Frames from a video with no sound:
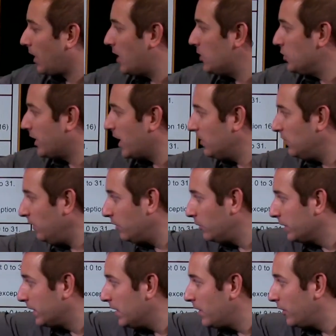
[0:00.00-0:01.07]
As you can see,
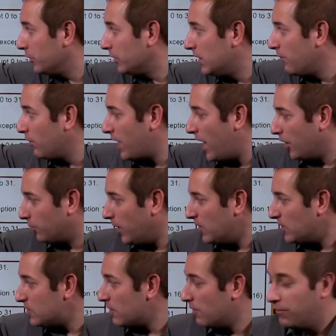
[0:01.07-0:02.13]
they're located at a given
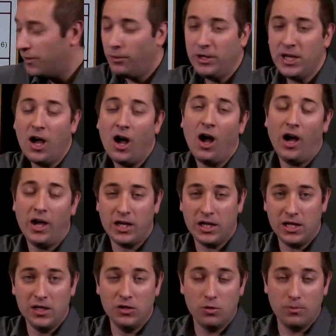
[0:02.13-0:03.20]
address, very
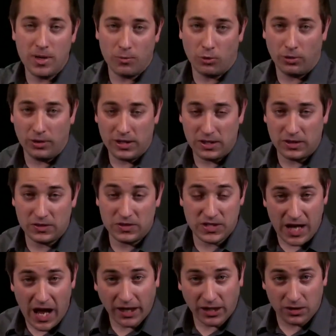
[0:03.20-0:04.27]
high in the memory
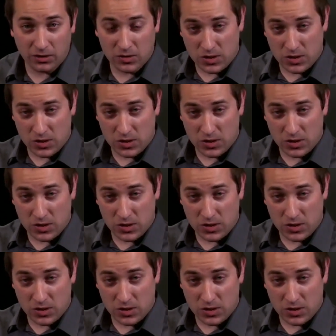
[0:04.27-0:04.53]
stack,